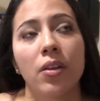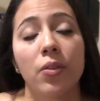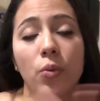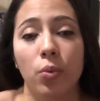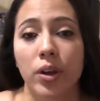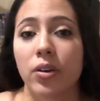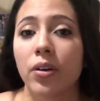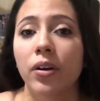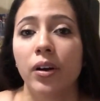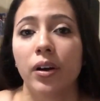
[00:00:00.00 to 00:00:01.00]
the
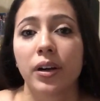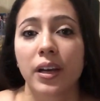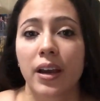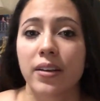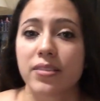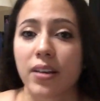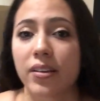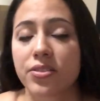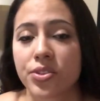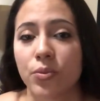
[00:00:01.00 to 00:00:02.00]
reader can
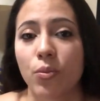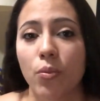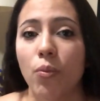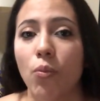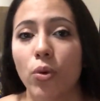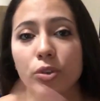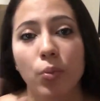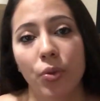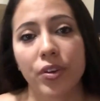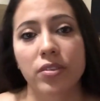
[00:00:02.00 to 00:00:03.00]
assess
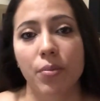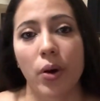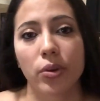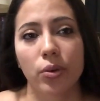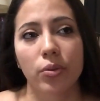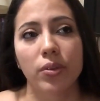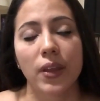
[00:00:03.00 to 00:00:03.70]
multiple things about you.